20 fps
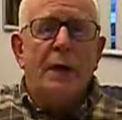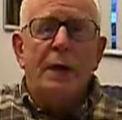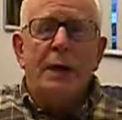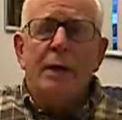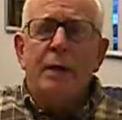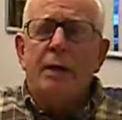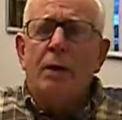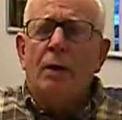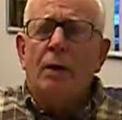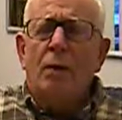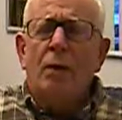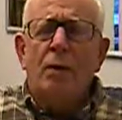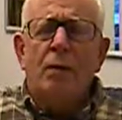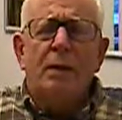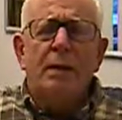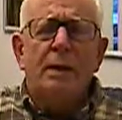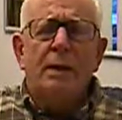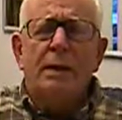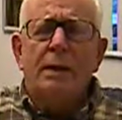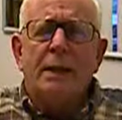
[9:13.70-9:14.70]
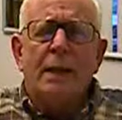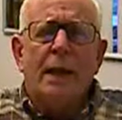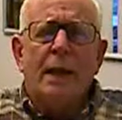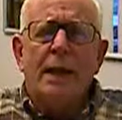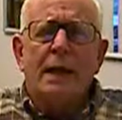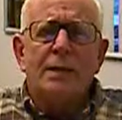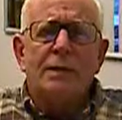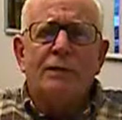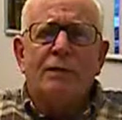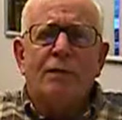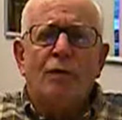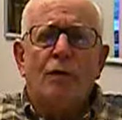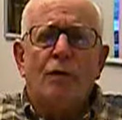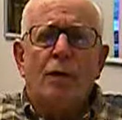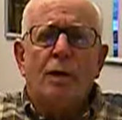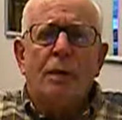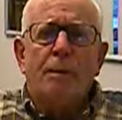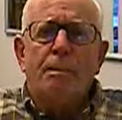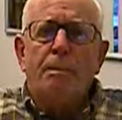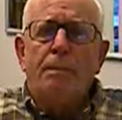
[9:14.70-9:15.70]
And it only lasts
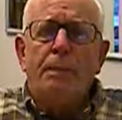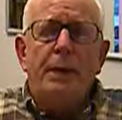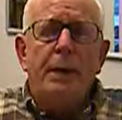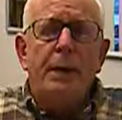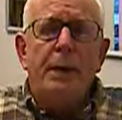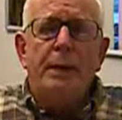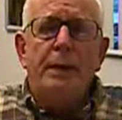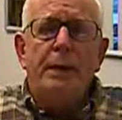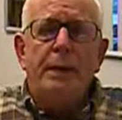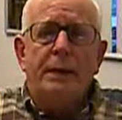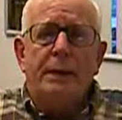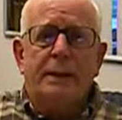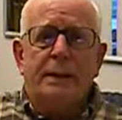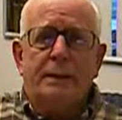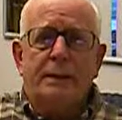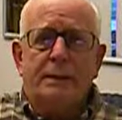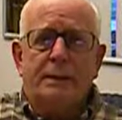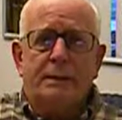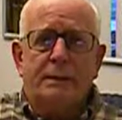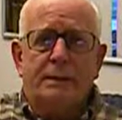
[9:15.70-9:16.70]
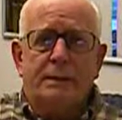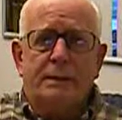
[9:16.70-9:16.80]
for a period.